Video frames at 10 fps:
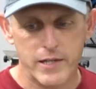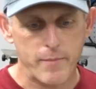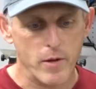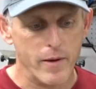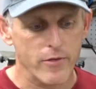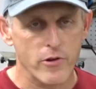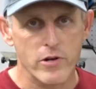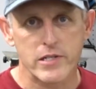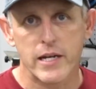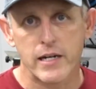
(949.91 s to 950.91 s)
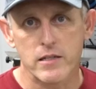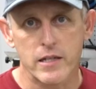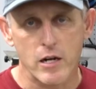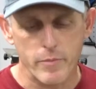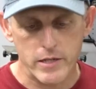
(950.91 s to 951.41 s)
Take me about 30 seconds
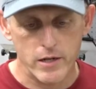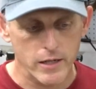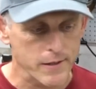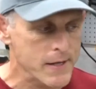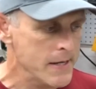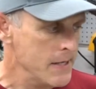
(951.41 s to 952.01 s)
and I'll be done.